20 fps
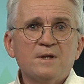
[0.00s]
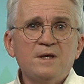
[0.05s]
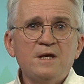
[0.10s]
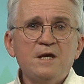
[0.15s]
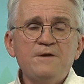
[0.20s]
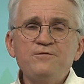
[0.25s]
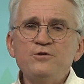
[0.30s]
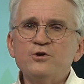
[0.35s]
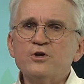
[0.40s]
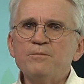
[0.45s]

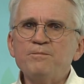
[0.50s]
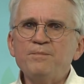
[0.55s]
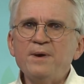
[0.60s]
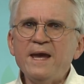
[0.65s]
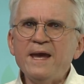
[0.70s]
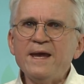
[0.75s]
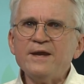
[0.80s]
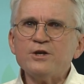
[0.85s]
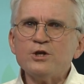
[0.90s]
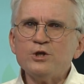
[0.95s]
If you
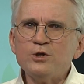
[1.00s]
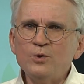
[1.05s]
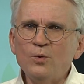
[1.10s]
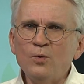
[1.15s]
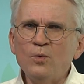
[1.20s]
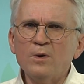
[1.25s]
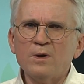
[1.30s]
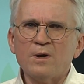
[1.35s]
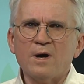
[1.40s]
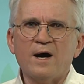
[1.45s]
compared
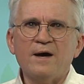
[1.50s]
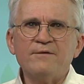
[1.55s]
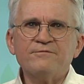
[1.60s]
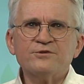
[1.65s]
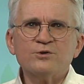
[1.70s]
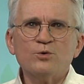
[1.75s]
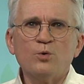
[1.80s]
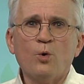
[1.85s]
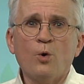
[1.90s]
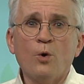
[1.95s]
your
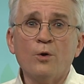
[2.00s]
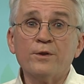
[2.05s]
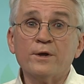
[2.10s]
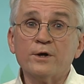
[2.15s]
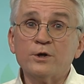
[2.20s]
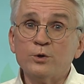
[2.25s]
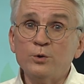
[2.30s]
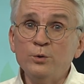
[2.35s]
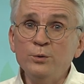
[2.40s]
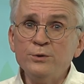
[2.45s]
life to all the
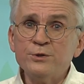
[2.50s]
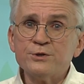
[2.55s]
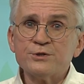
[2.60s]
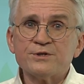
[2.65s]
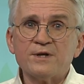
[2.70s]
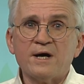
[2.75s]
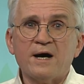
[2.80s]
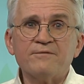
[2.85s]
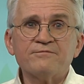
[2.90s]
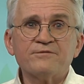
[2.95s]
good
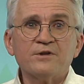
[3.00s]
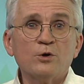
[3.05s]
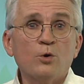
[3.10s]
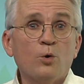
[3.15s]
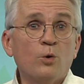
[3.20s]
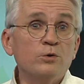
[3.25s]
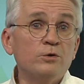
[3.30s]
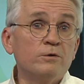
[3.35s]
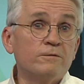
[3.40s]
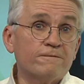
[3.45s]
stuff that
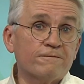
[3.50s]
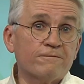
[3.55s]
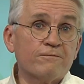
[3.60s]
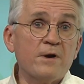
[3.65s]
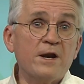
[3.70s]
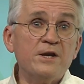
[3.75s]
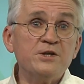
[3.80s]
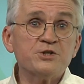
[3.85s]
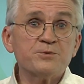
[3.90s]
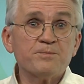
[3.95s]
all your
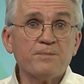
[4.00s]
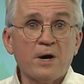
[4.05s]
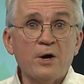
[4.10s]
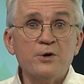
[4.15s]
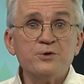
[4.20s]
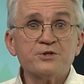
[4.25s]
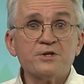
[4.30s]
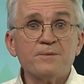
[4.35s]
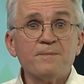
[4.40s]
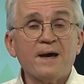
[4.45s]
friends
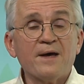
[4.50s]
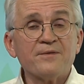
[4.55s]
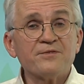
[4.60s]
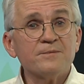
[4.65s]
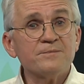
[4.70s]
post about